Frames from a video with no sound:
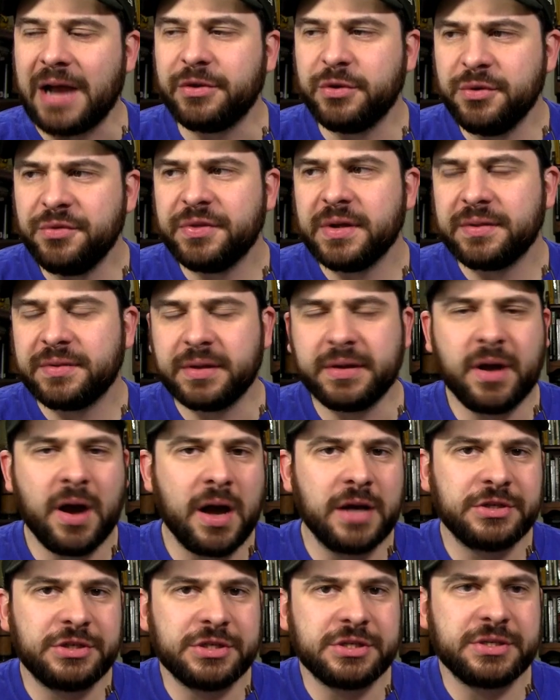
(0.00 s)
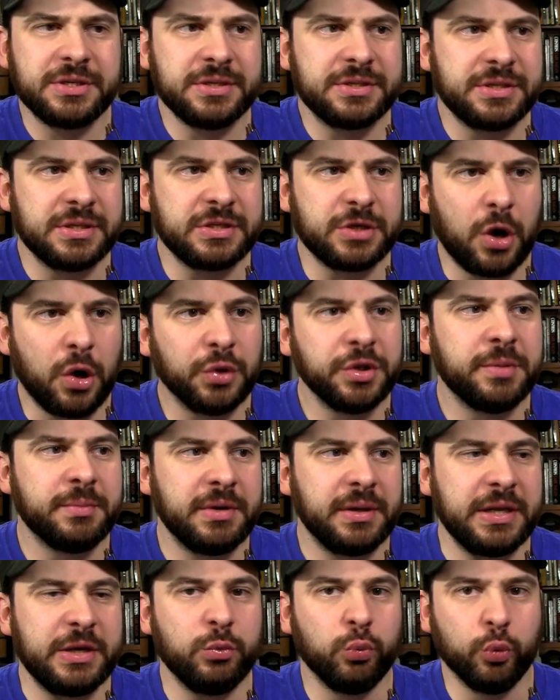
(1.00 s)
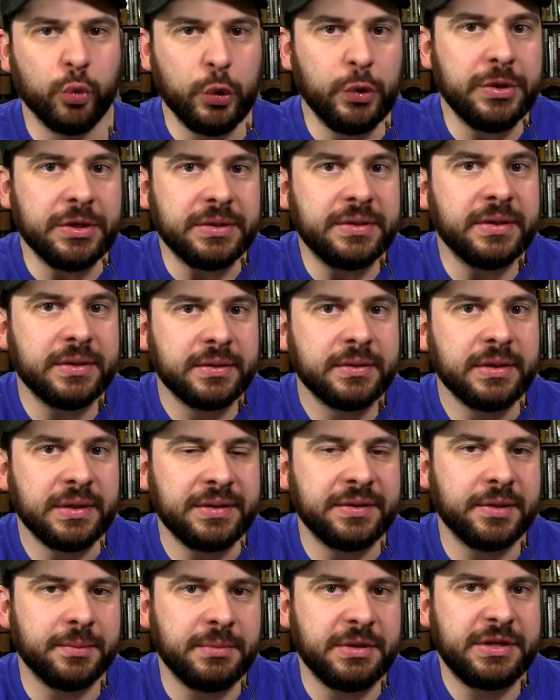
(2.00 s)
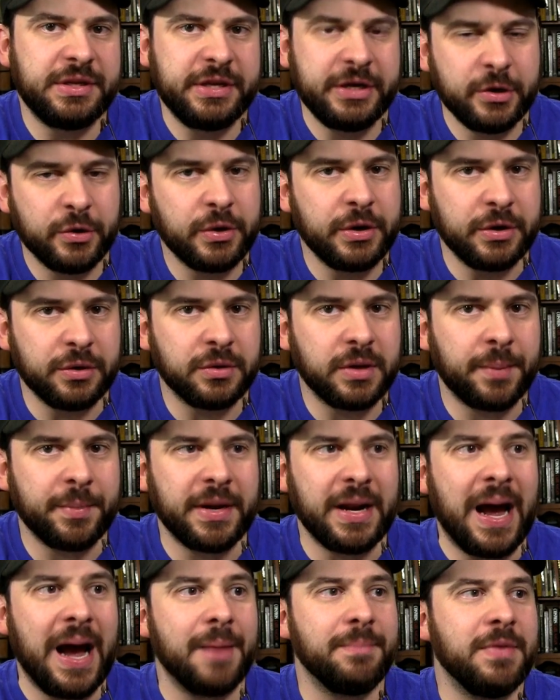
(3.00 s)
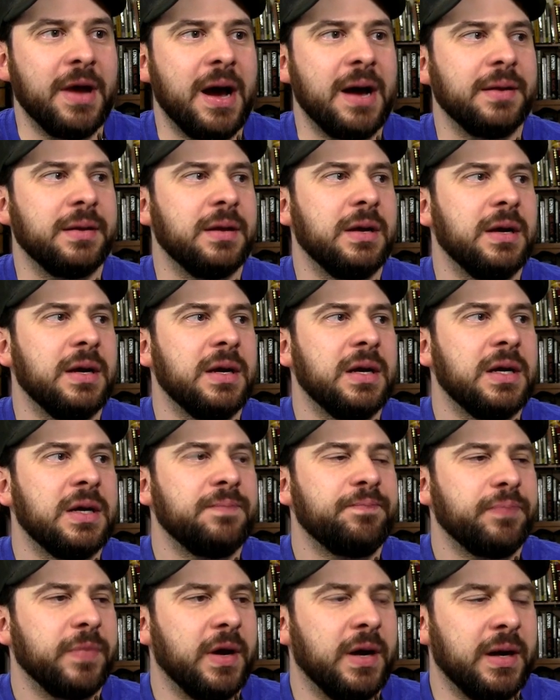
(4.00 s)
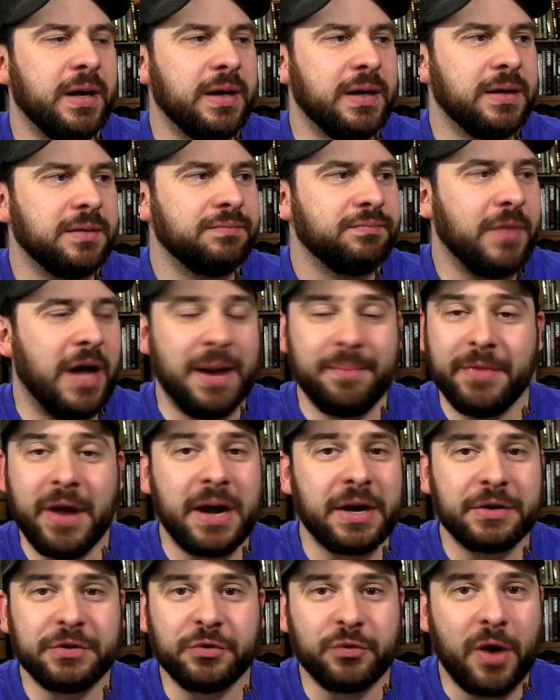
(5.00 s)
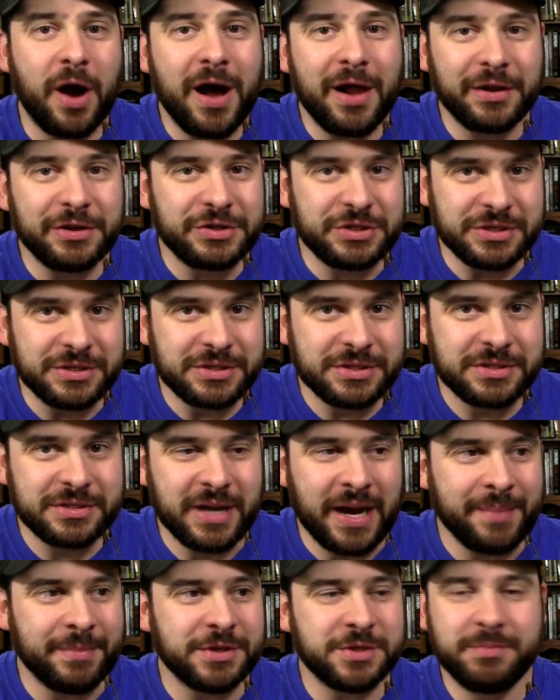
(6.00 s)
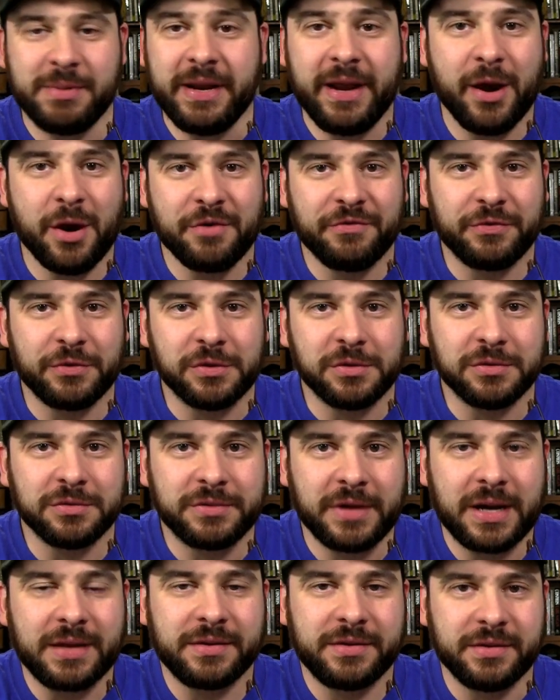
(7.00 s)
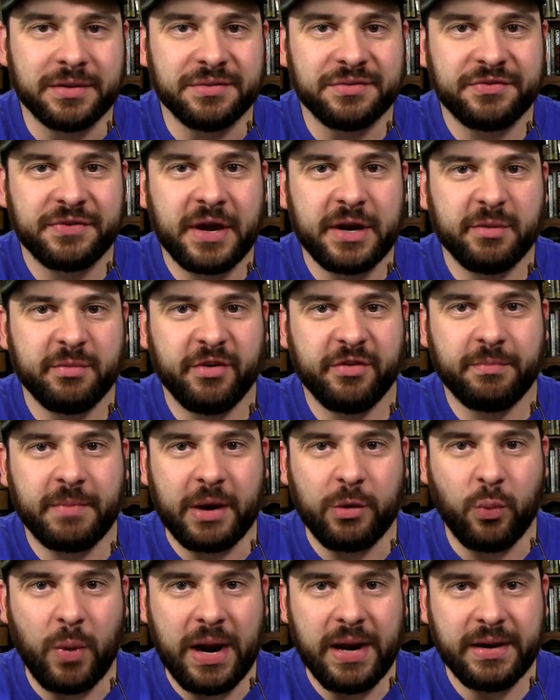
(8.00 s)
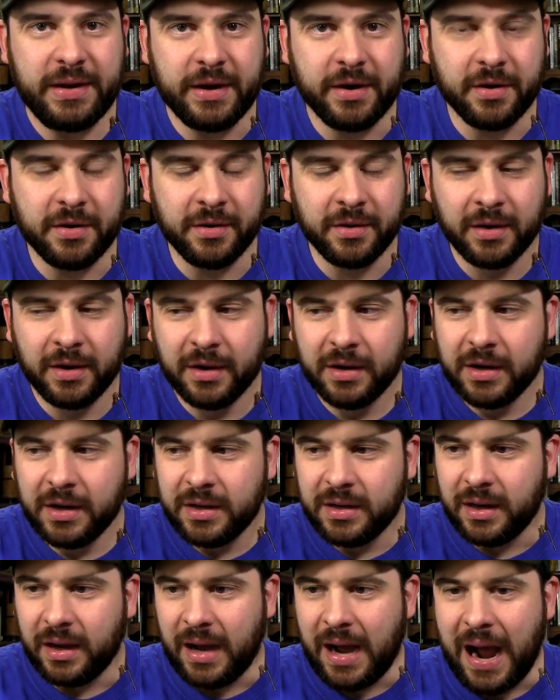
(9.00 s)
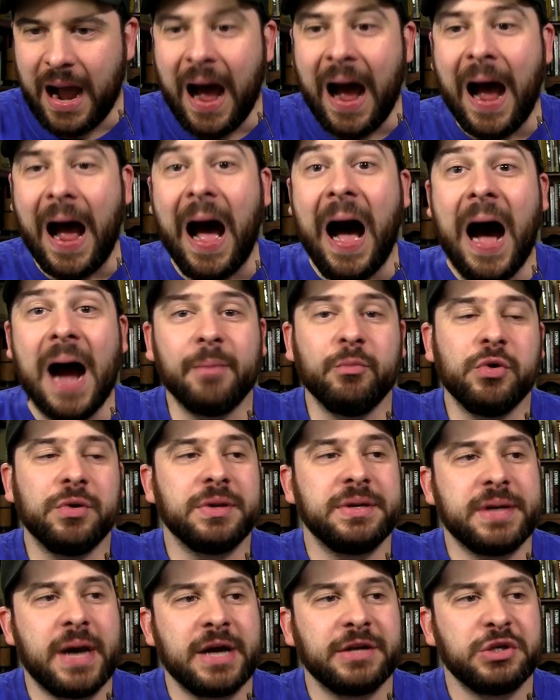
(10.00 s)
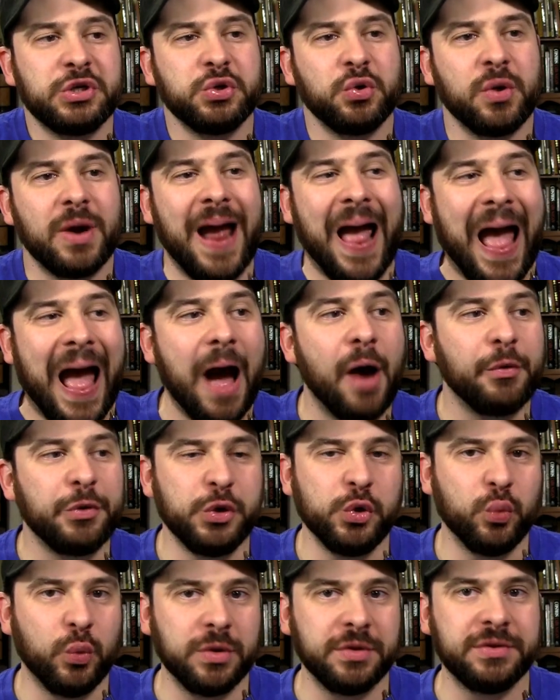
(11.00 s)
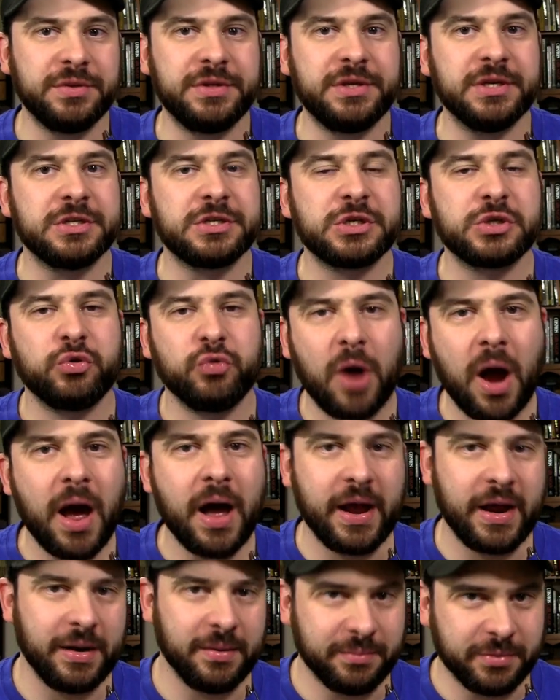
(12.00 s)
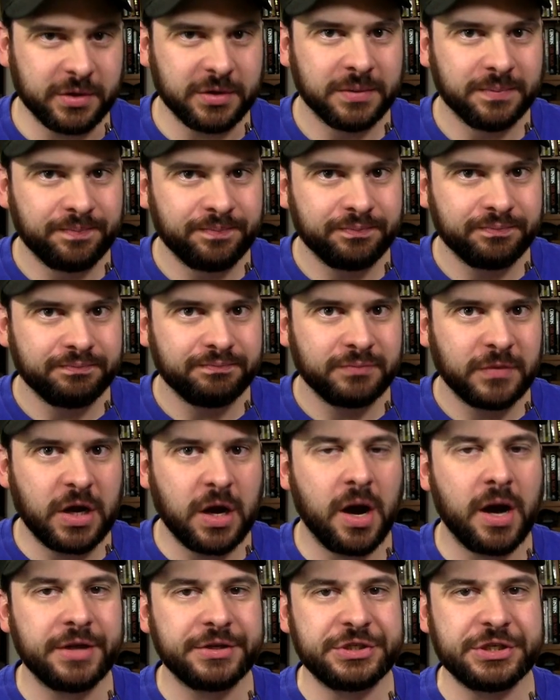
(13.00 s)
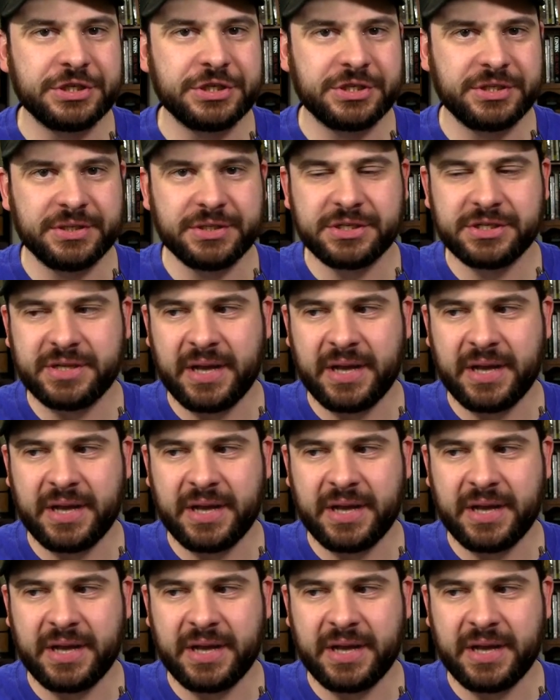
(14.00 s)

do think that consciousness is ultimately rooted in the material. I mean, I'm not uh, I'm not a neurologist. I must be careful not to fight above my weight here. I, I'm really not sure how you would describe consciousness